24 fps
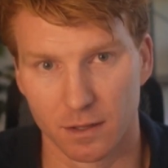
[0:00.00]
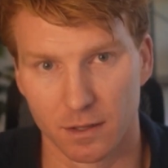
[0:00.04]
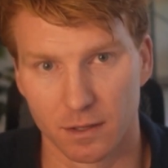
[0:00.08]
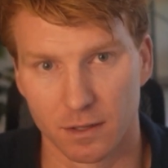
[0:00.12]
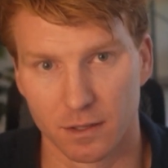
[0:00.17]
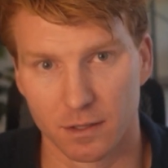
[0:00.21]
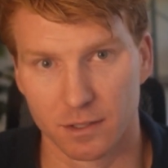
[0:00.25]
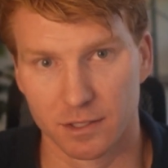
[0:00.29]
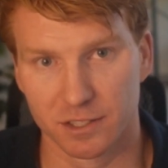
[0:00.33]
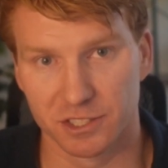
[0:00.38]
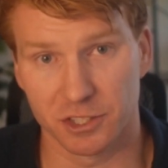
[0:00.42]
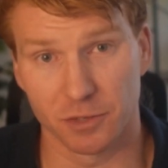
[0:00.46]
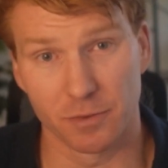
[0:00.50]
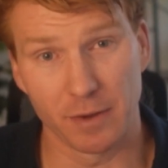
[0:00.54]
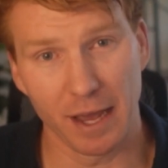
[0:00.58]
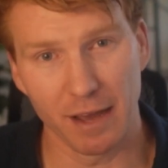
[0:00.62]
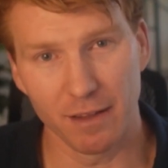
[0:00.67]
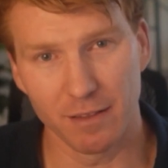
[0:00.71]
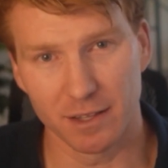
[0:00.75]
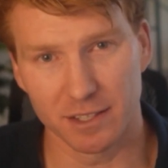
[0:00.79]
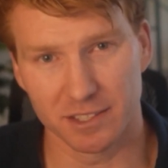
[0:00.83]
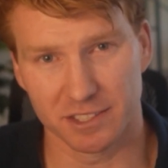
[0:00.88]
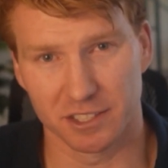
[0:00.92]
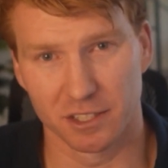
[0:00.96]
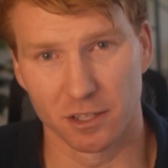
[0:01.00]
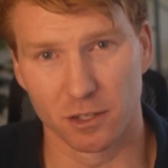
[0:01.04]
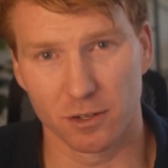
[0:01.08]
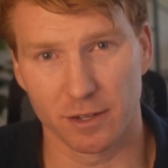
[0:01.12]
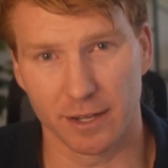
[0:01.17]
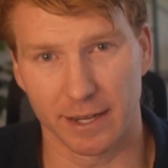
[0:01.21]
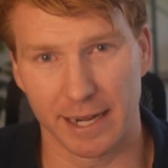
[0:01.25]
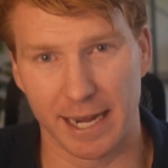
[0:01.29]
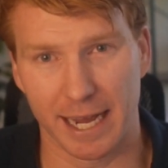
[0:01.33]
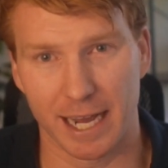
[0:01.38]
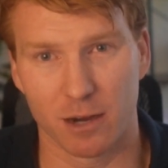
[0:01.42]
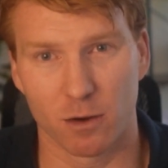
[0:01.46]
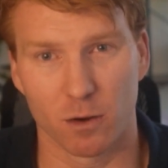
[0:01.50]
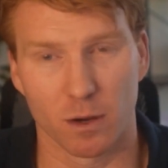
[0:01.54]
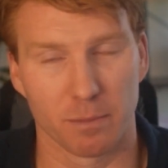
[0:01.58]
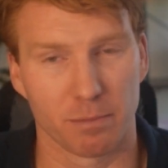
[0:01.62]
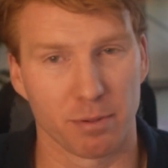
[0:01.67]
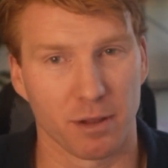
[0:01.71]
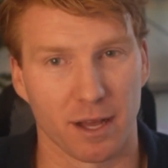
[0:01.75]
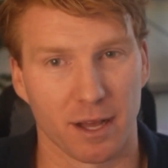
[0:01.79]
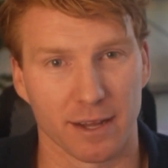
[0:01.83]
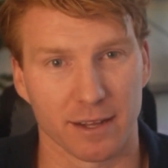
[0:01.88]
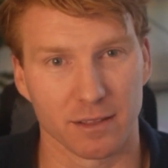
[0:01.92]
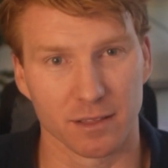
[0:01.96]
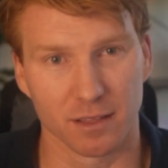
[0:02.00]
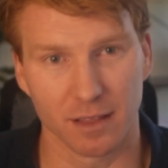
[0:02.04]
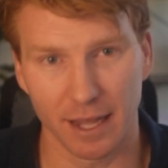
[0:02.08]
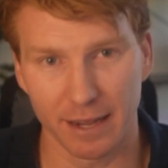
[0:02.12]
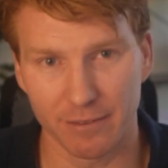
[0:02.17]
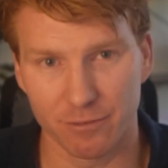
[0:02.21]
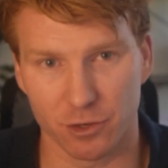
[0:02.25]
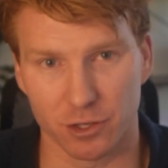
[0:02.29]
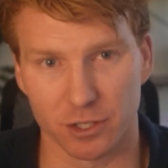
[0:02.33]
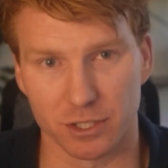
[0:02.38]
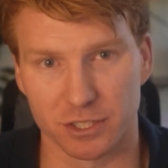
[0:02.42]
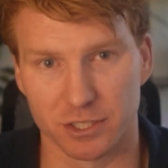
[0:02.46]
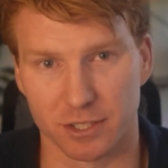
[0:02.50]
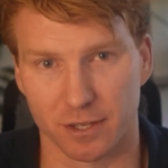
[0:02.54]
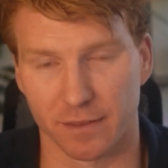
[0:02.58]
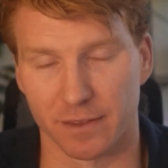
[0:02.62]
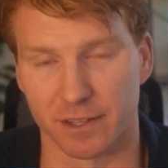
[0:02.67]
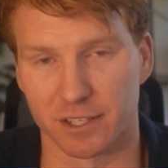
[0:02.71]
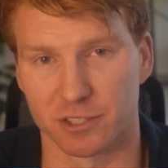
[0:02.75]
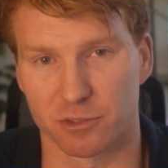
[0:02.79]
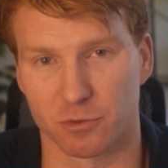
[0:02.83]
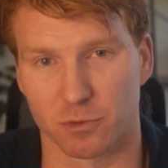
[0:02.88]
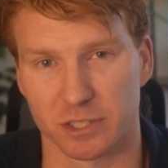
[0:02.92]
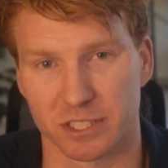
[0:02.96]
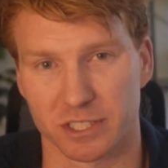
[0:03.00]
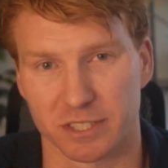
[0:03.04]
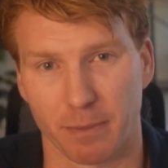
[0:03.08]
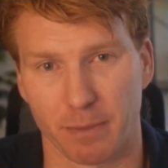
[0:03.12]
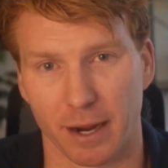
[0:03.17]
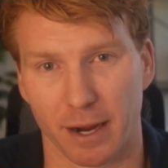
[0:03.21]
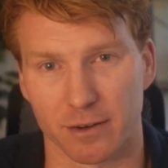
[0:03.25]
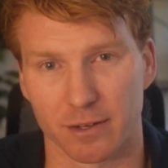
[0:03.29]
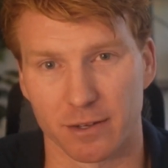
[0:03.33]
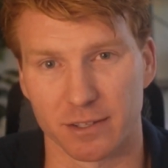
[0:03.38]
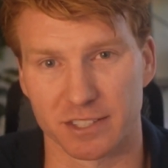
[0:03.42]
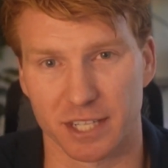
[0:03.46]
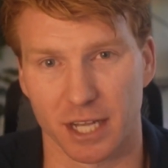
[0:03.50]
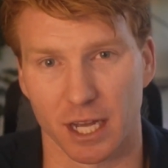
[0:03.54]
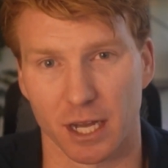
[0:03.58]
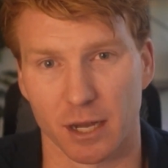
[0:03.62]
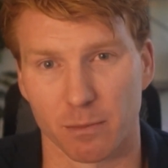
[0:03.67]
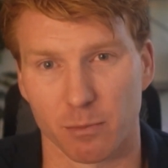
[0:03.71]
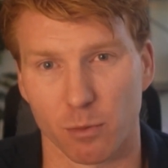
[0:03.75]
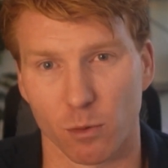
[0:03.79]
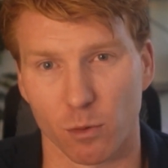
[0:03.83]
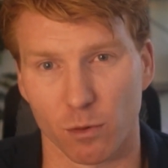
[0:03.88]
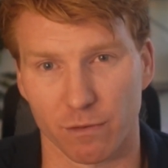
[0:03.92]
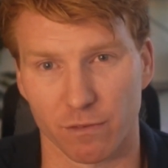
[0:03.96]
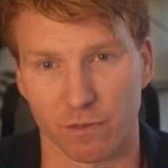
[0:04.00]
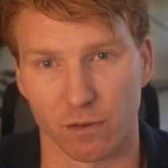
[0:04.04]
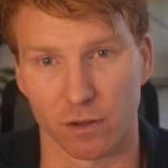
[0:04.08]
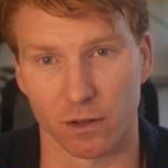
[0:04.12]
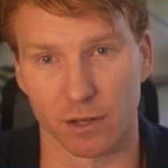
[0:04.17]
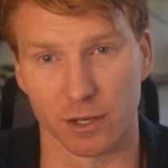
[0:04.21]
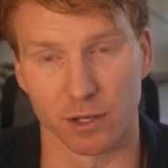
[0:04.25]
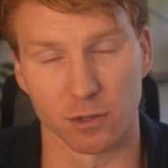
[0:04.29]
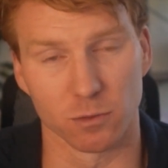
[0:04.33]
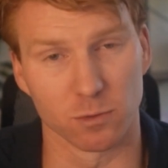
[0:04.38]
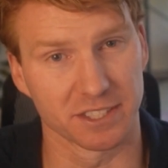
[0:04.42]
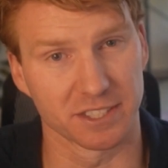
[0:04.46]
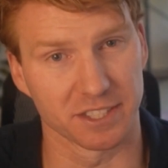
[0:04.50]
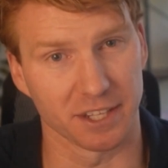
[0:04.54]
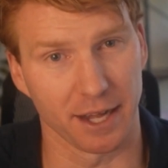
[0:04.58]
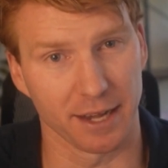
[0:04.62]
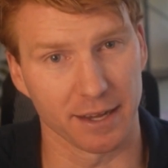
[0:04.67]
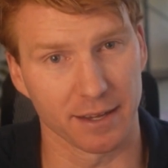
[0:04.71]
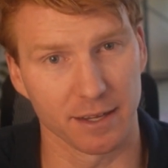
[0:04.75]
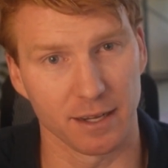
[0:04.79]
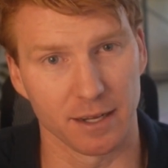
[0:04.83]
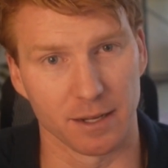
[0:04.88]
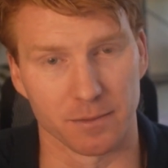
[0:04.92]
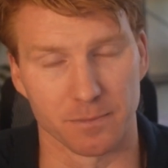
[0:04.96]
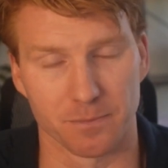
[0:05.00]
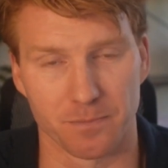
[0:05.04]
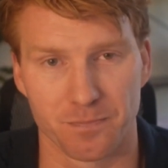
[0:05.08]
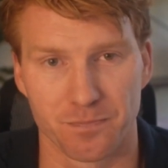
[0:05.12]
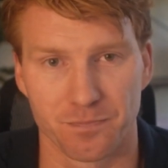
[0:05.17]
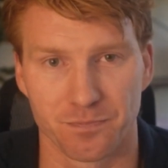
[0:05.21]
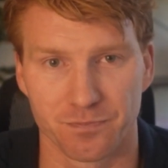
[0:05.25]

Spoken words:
So now let's look at how applying leverage to this risk parity style portfolio would stack up.